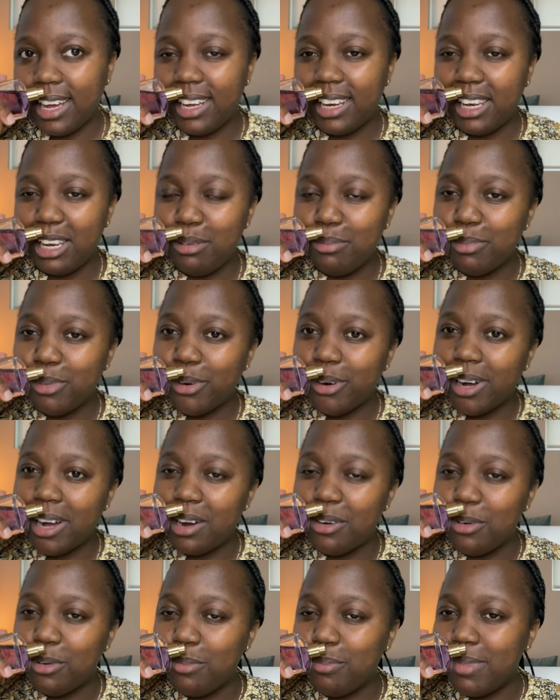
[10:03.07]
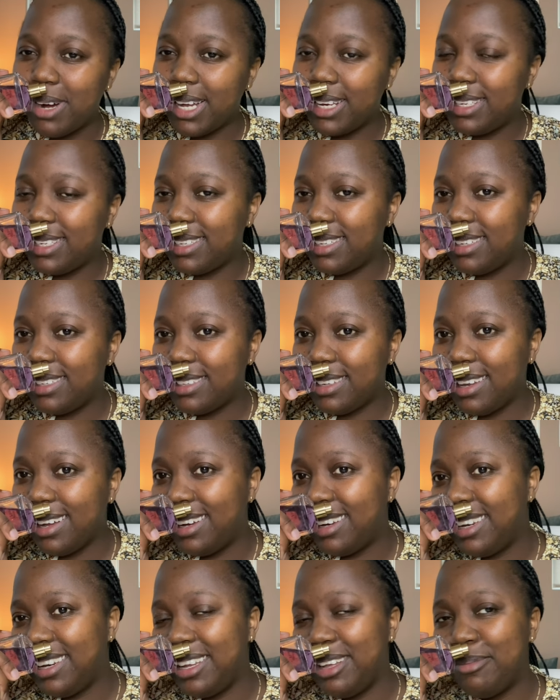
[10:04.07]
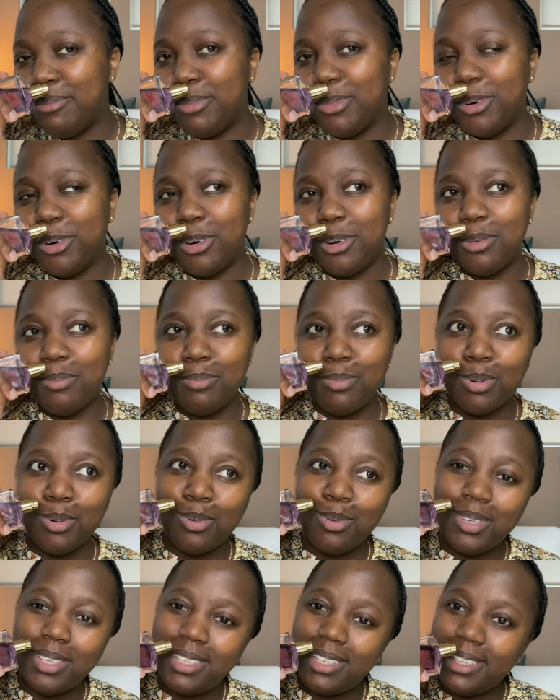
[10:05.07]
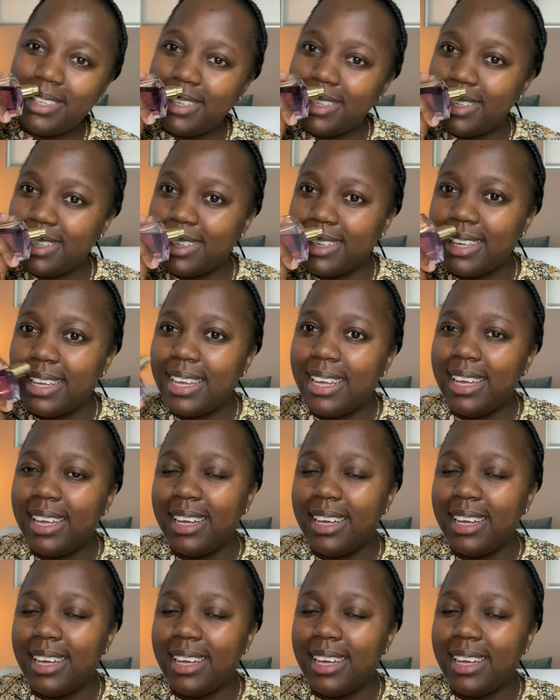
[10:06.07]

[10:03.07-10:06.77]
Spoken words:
slightly more aromatic, slightly more boozy.